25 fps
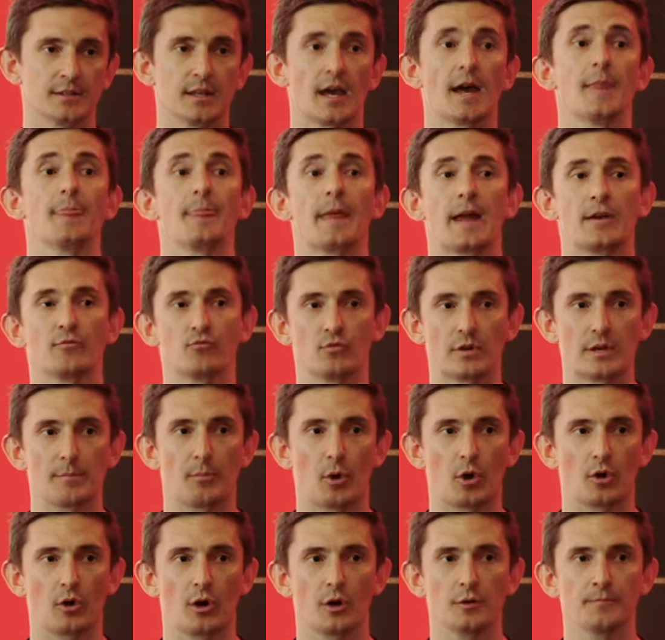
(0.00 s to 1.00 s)
and then
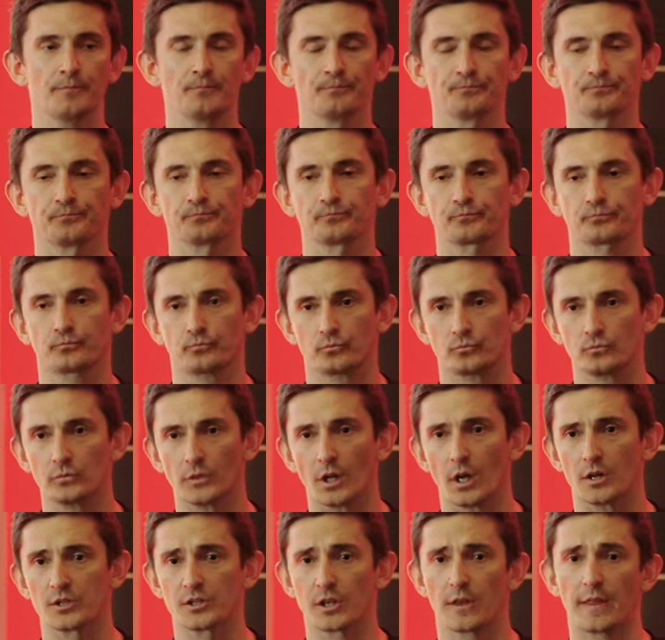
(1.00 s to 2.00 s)
reborrow.
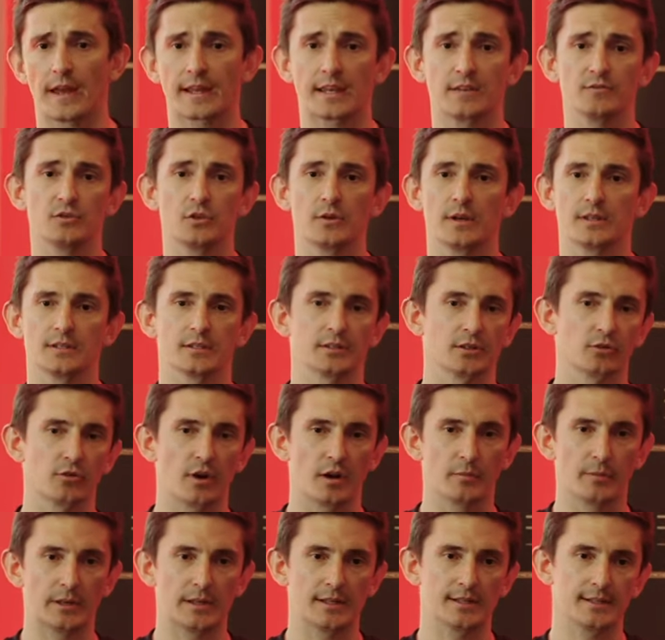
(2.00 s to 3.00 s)
So that gives you instant
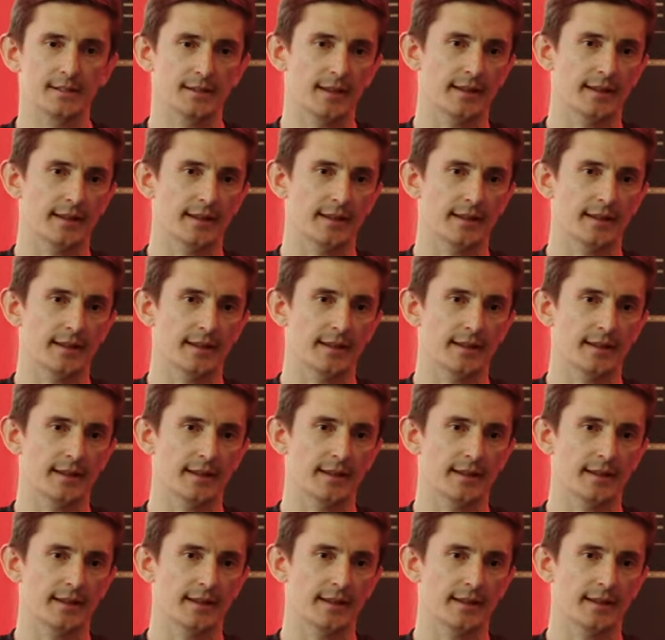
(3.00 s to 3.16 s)
credibility.